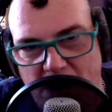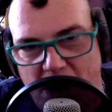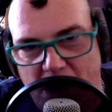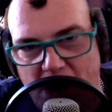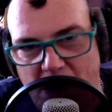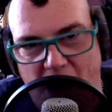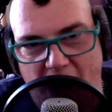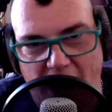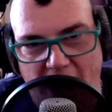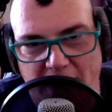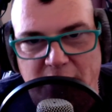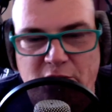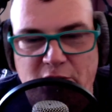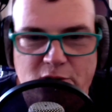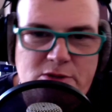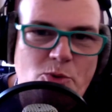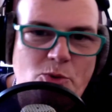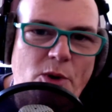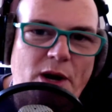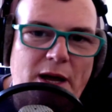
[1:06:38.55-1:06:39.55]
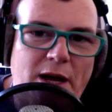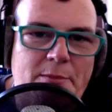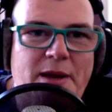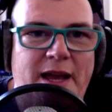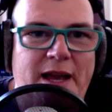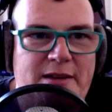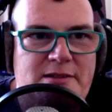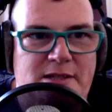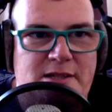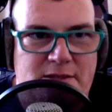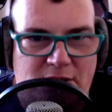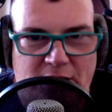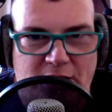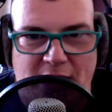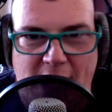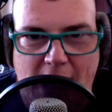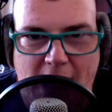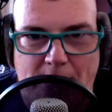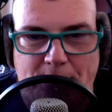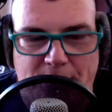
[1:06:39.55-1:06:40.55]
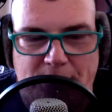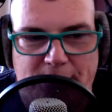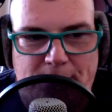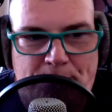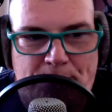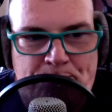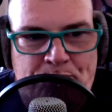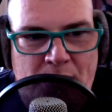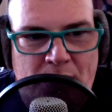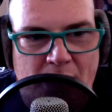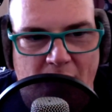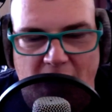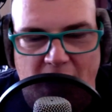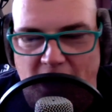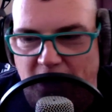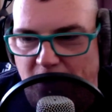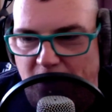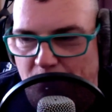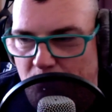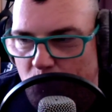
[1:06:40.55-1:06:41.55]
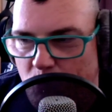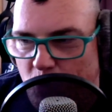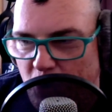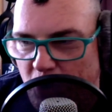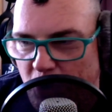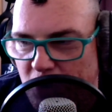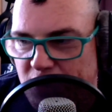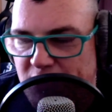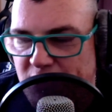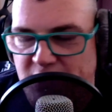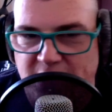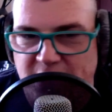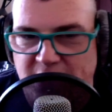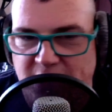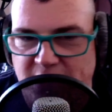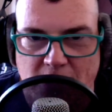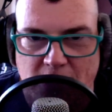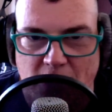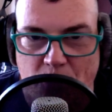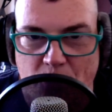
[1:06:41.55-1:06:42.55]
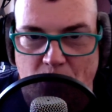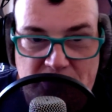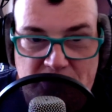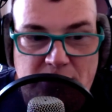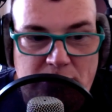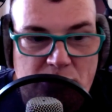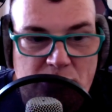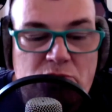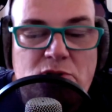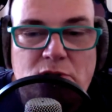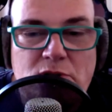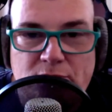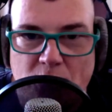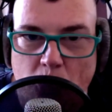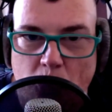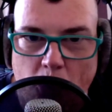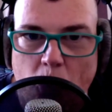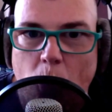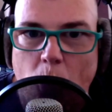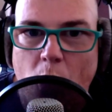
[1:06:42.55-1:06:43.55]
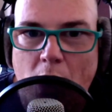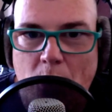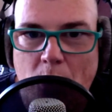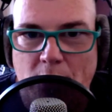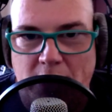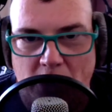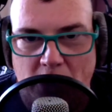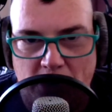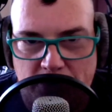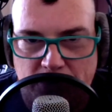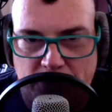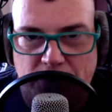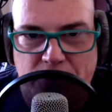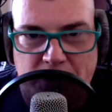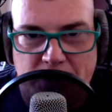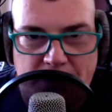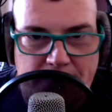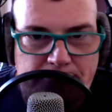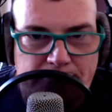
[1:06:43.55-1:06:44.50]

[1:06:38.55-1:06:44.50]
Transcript: Uh, here's what I'm guessing is going to happen. Um, we're going to see a resolution of the whole Huawei Honor thing.